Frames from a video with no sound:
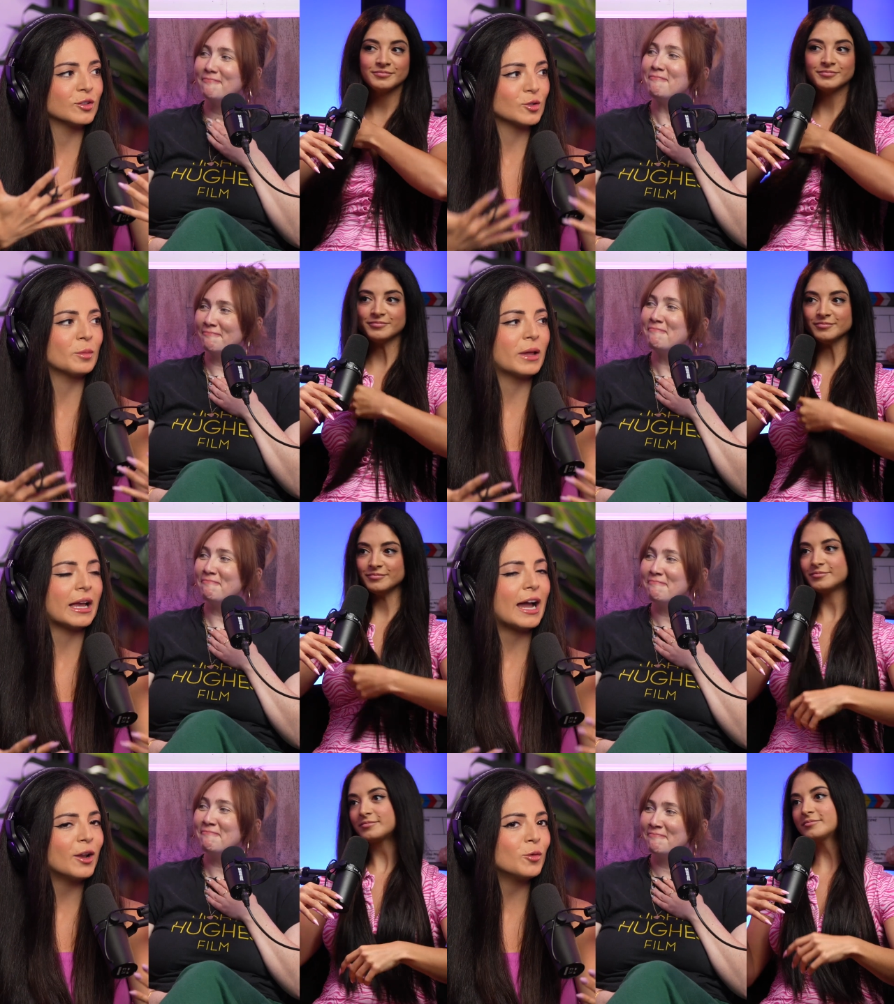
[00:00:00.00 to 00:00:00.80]
Speaker 1: So I'm like
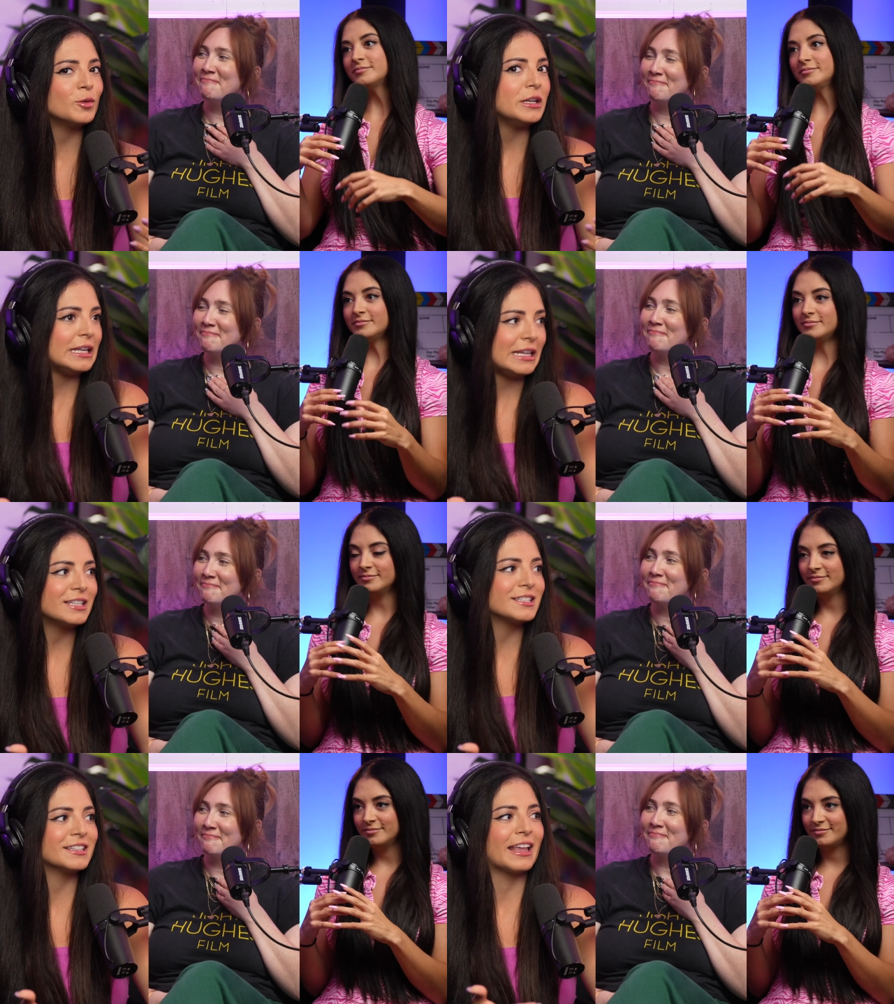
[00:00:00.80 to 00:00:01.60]
I don't
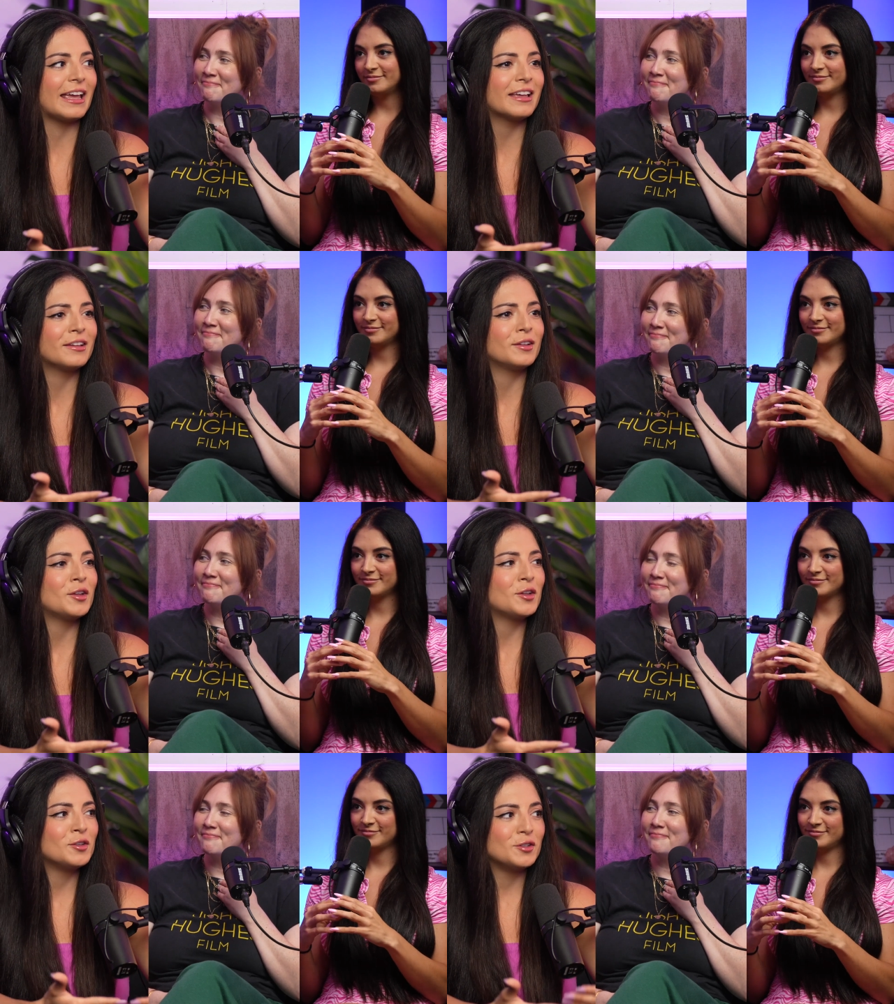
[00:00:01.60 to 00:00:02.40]
need to like
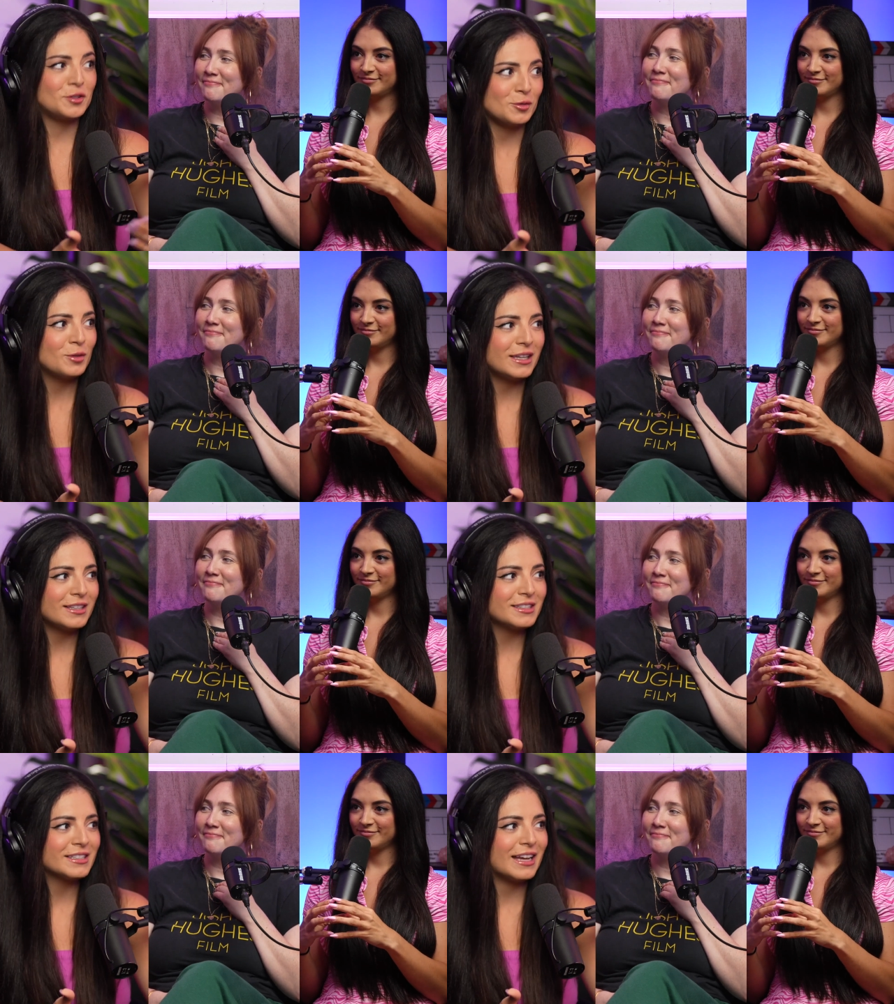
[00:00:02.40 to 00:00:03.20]
do
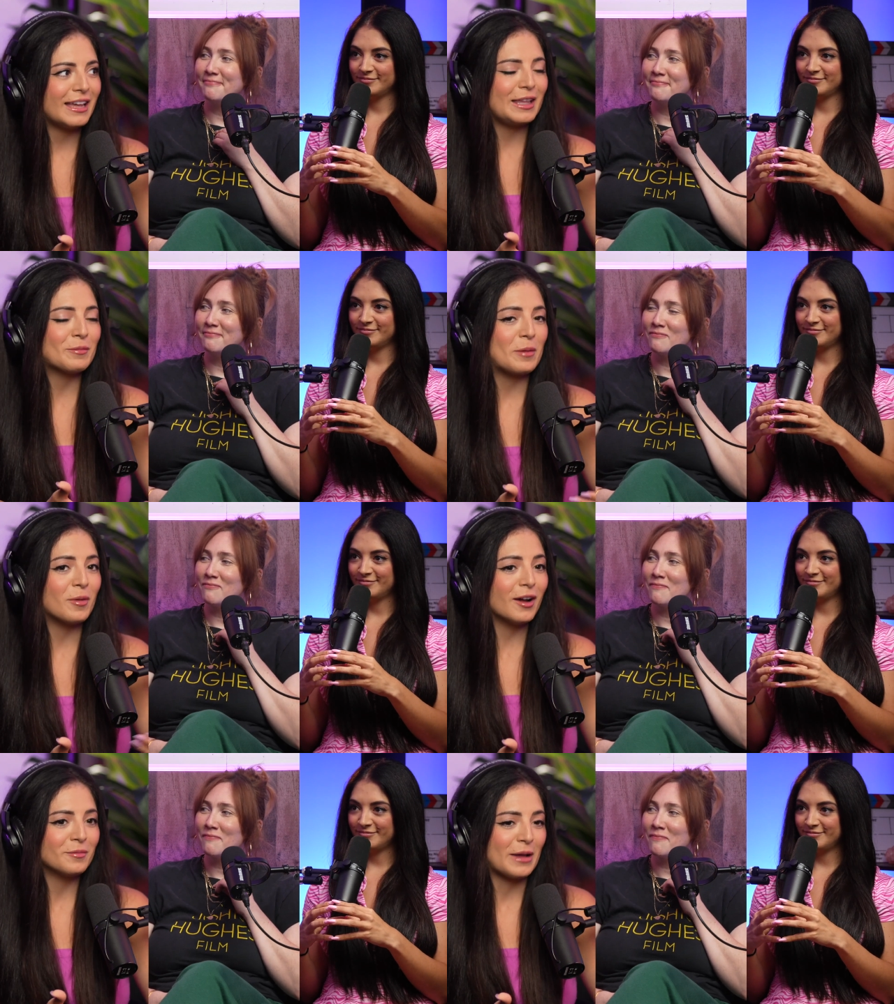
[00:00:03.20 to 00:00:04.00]
this, I think my
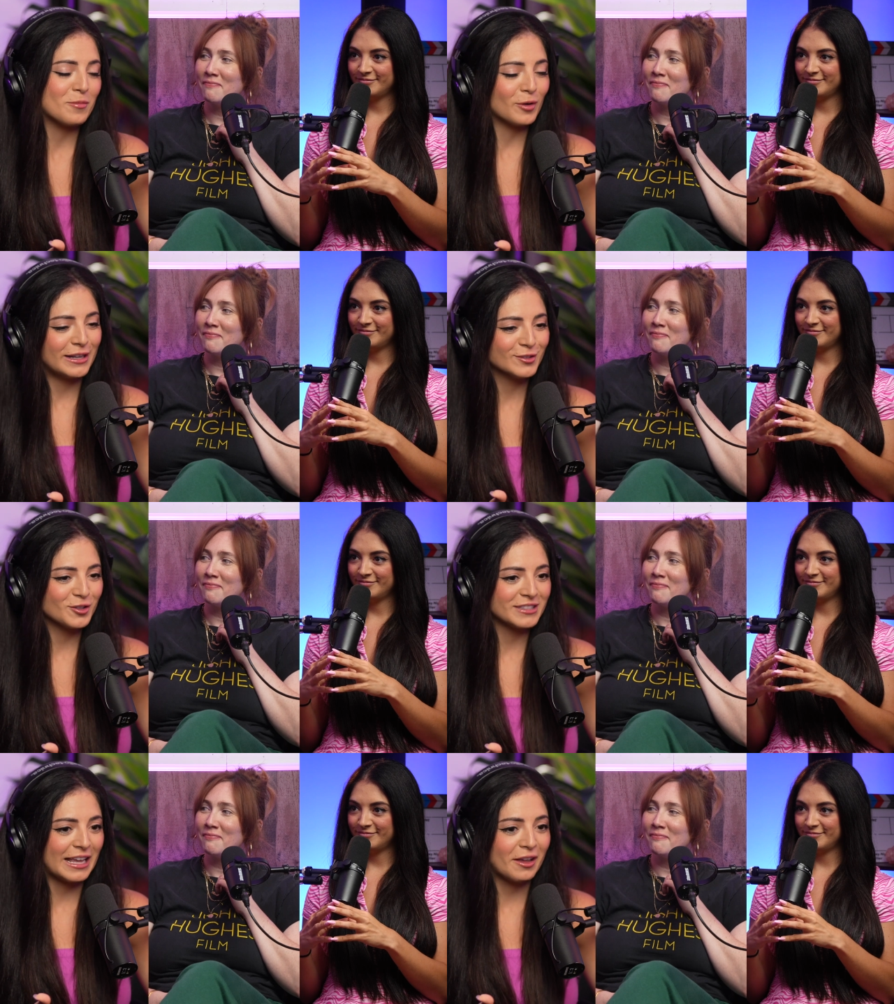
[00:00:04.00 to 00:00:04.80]
bot, my brain's
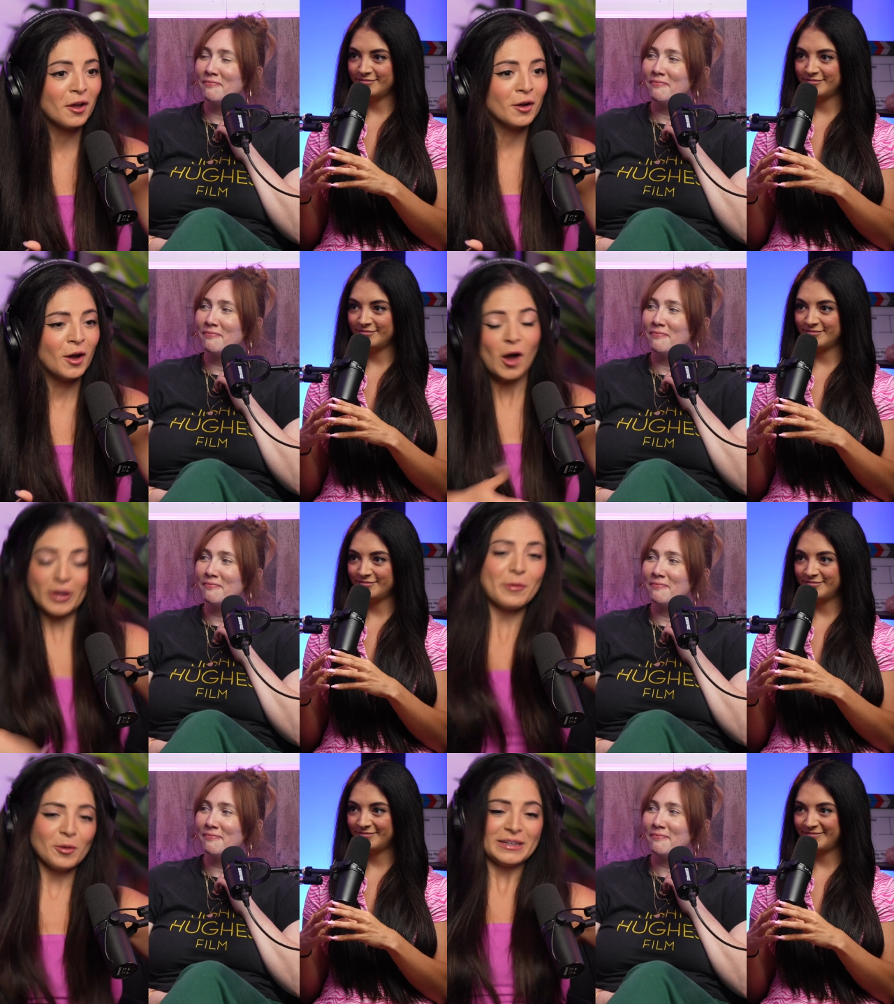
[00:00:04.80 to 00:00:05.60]
just like,
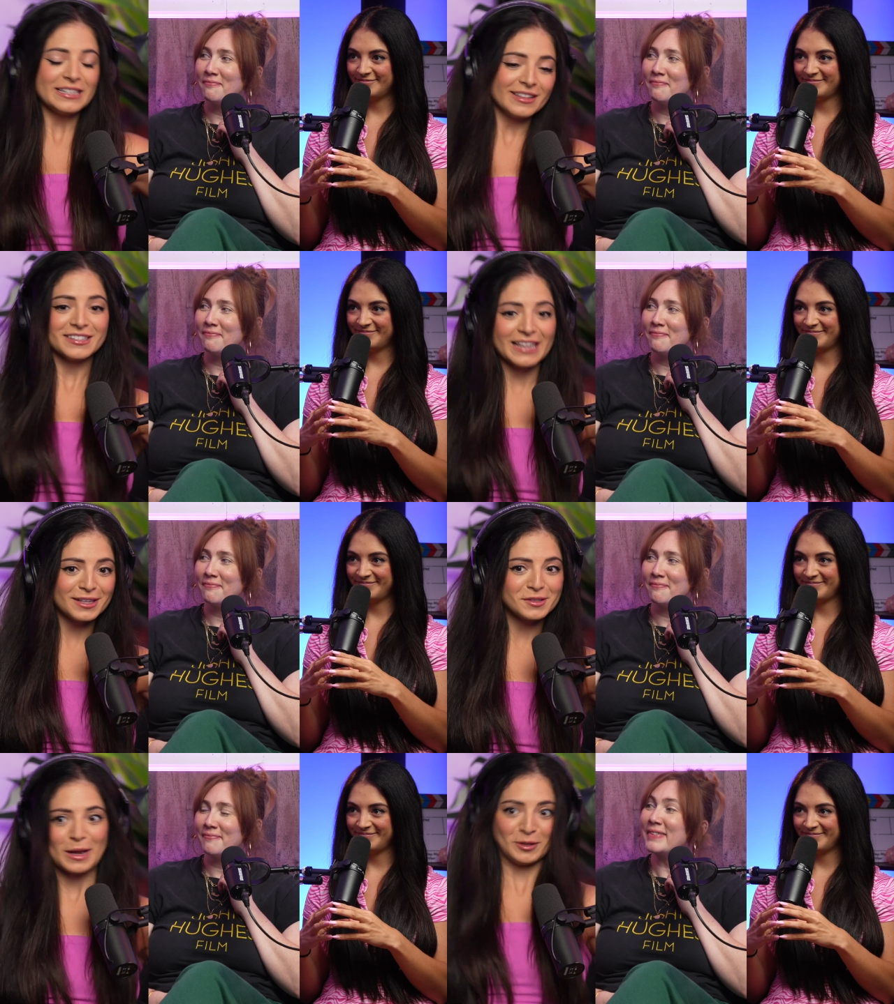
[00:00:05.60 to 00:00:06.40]
okay, well, we did this
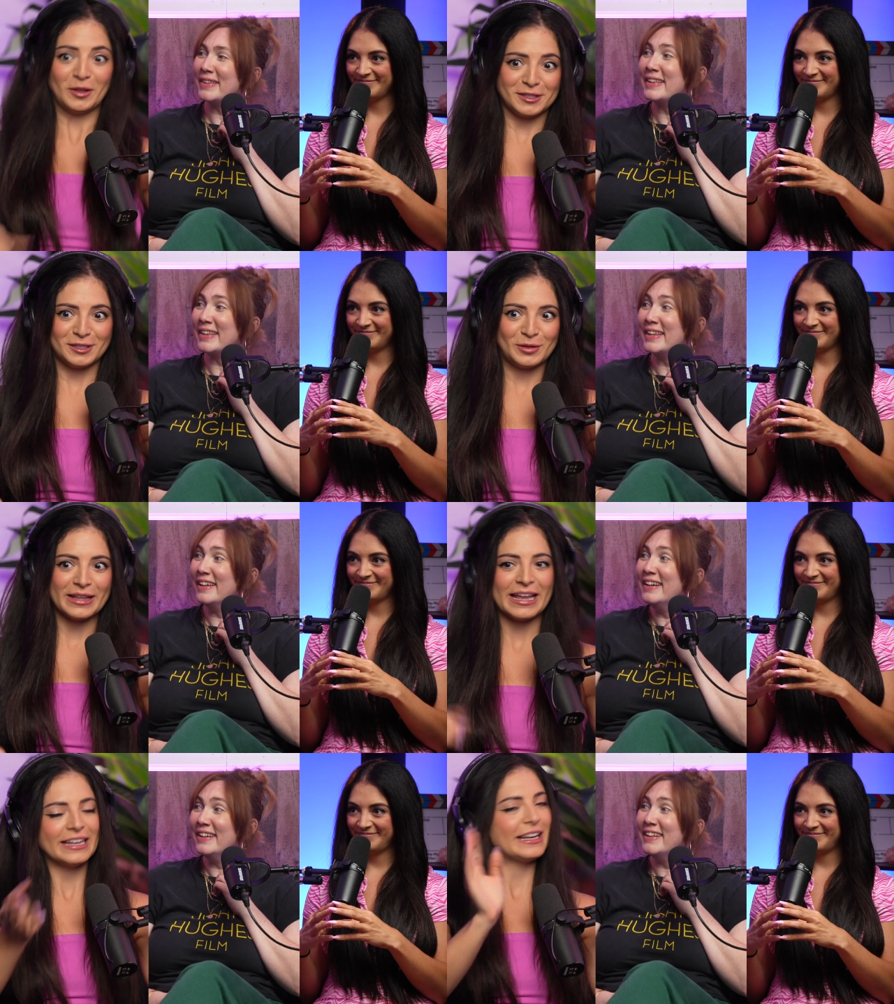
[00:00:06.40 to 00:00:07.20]
last time, so let's do it
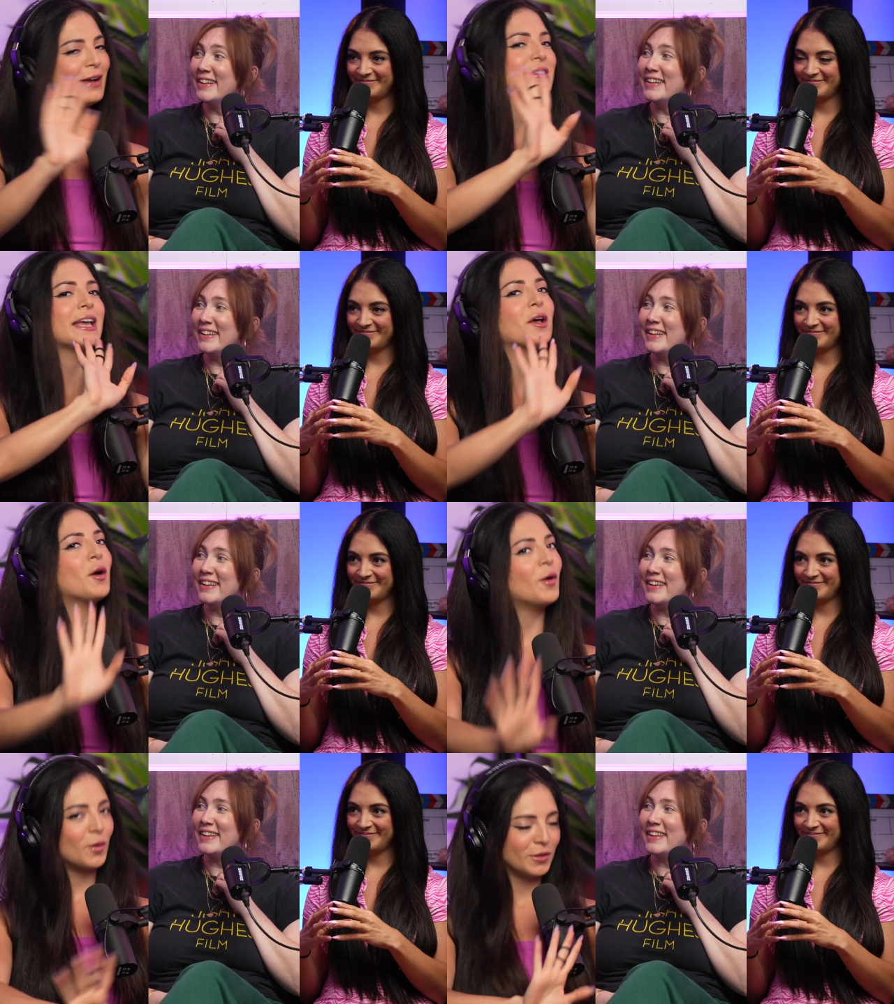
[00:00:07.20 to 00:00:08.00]
again. And I was like,
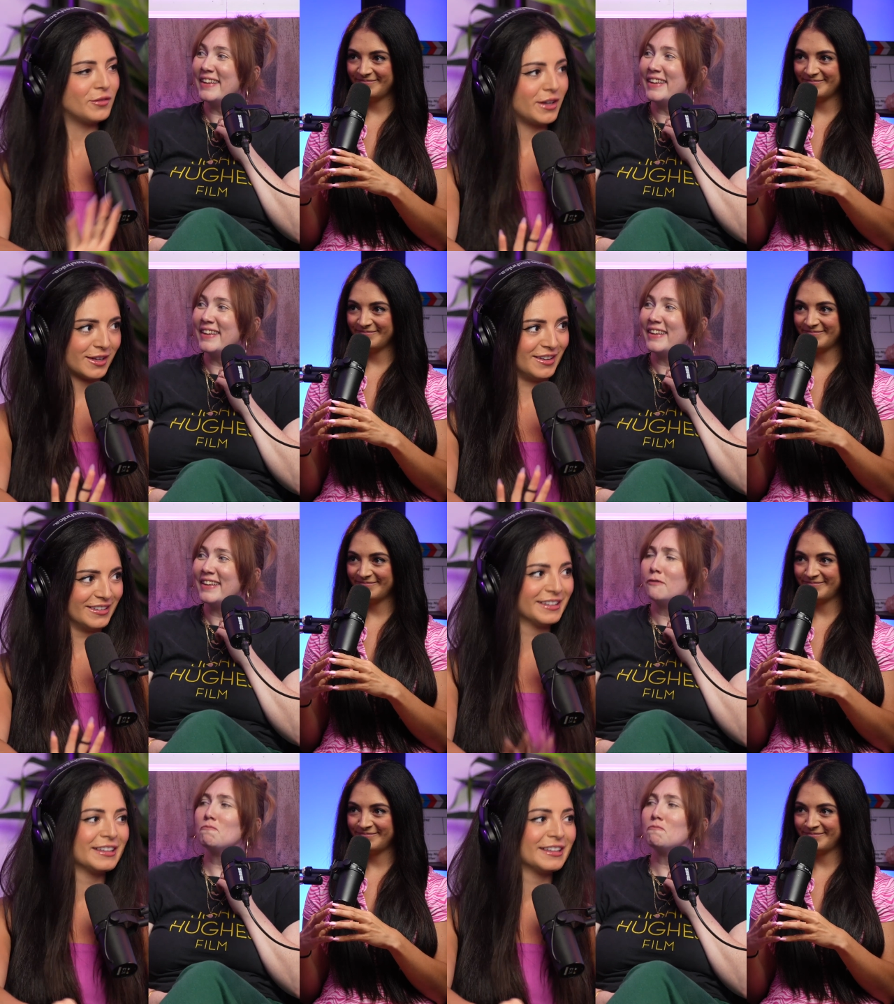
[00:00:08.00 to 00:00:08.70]
hold the fuck on,